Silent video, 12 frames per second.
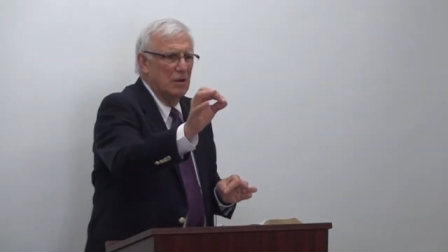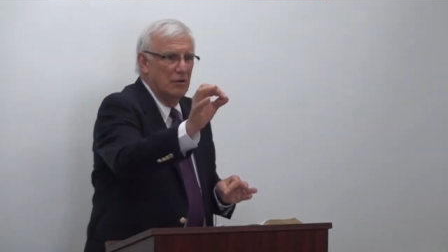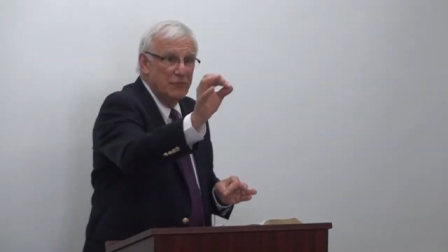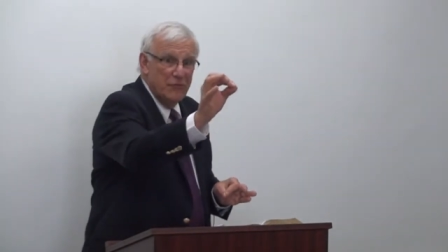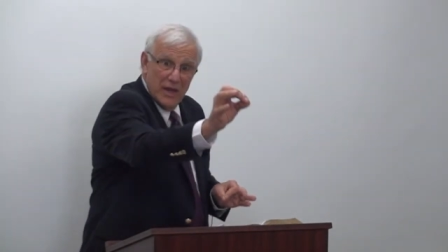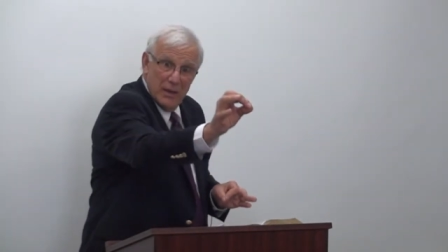
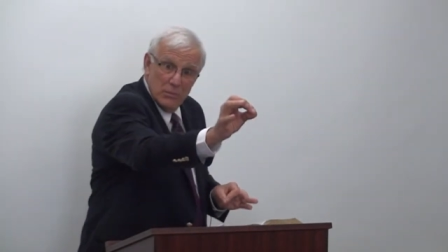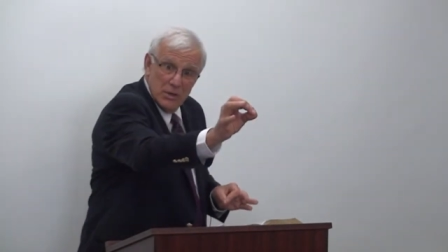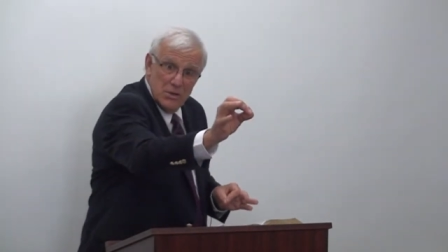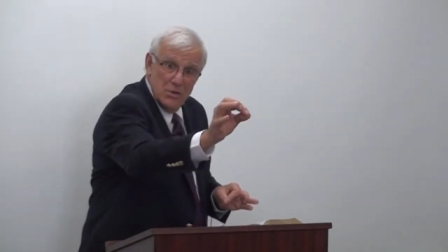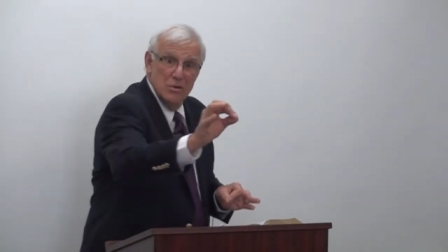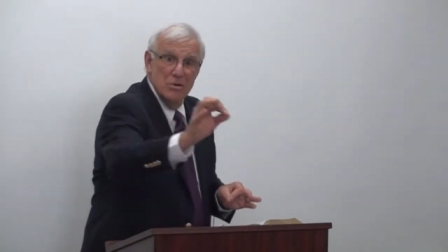a
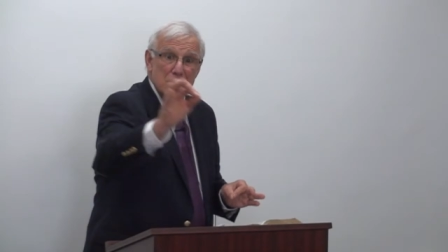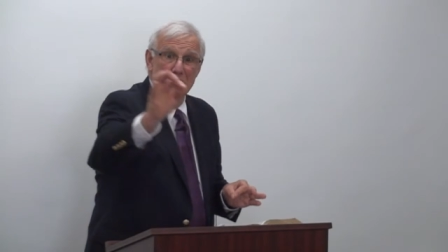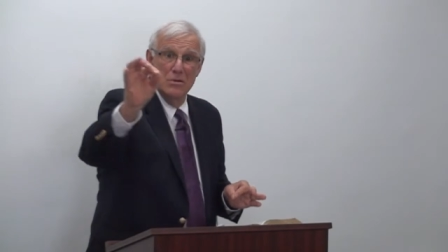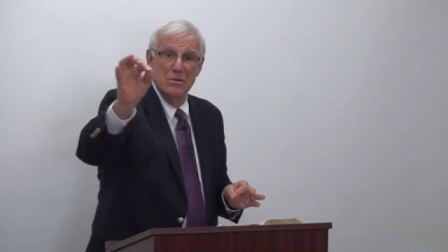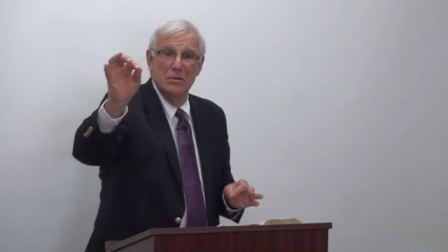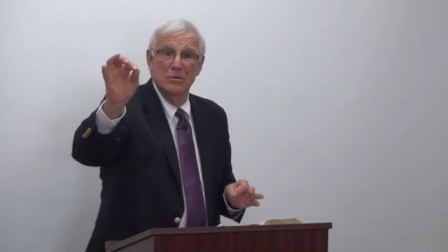family here,
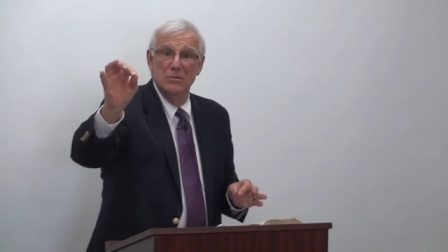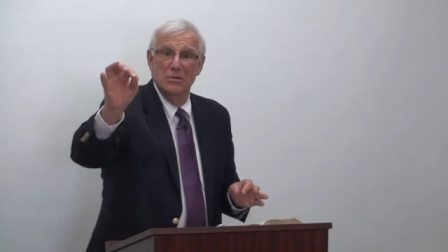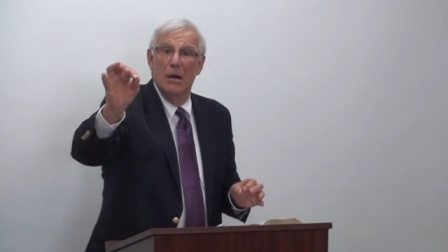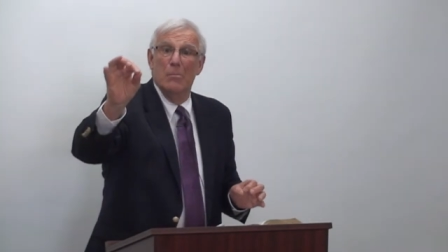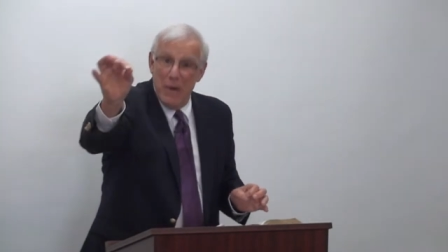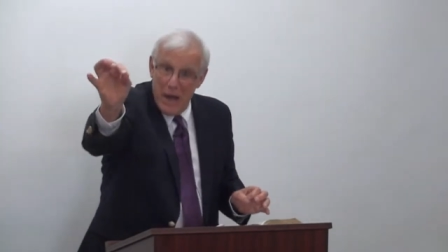
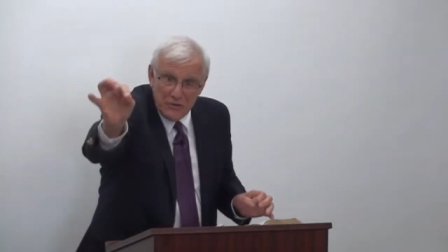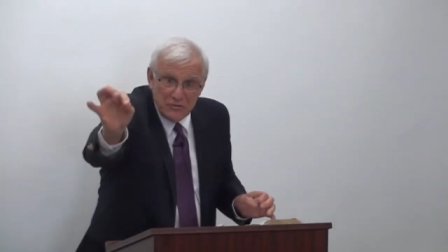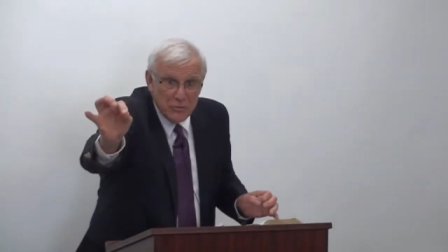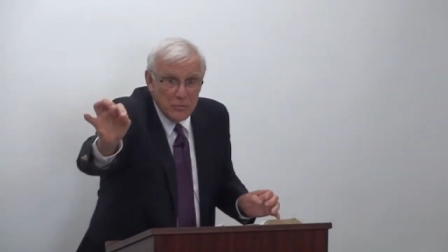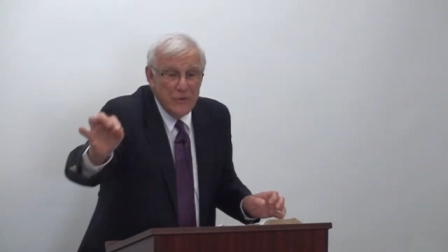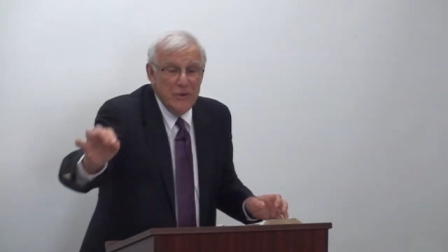a
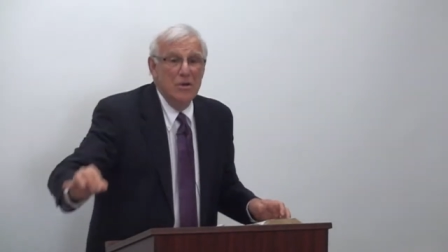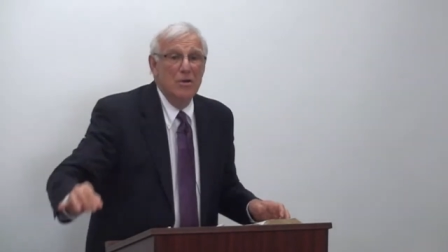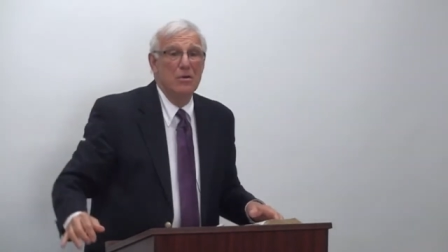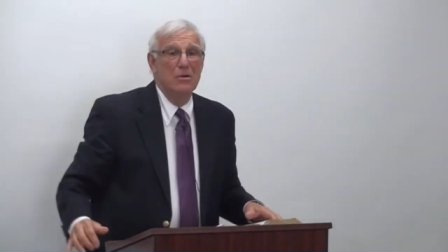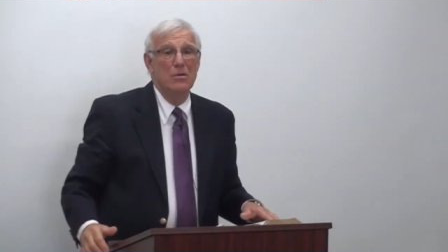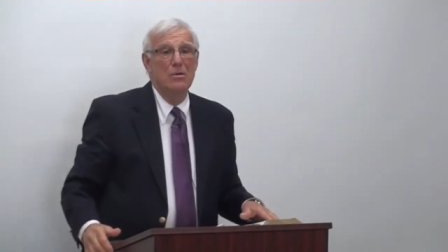pastor there.